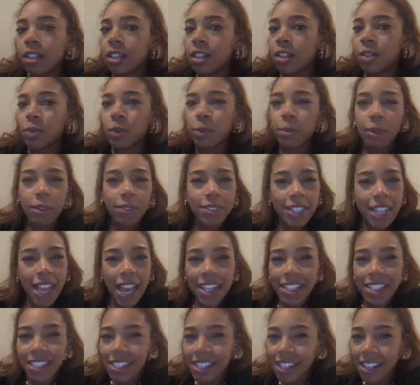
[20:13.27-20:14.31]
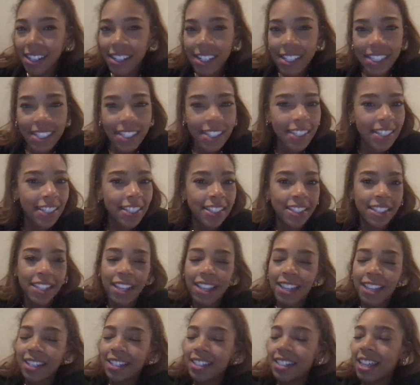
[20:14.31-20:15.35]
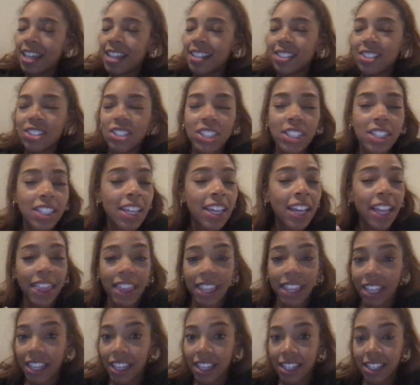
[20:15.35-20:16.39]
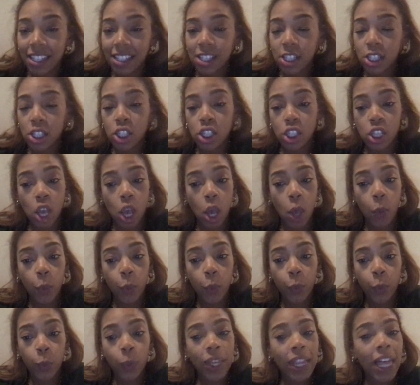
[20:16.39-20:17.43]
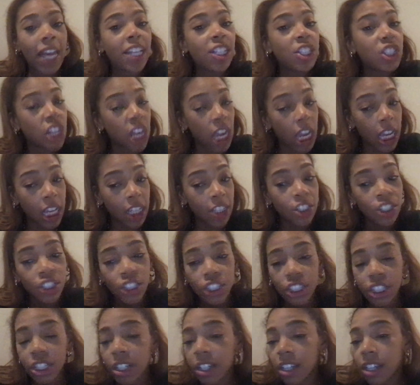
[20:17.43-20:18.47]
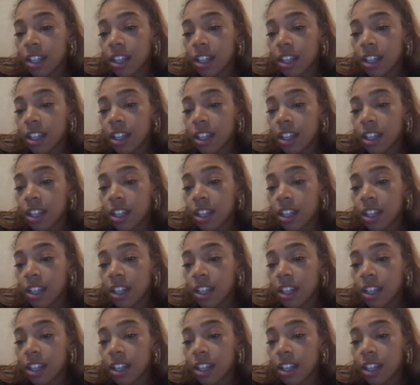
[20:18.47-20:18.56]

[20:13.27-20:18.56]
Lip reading: we're both Sagittariuses, and that's just like a thing. So we like change.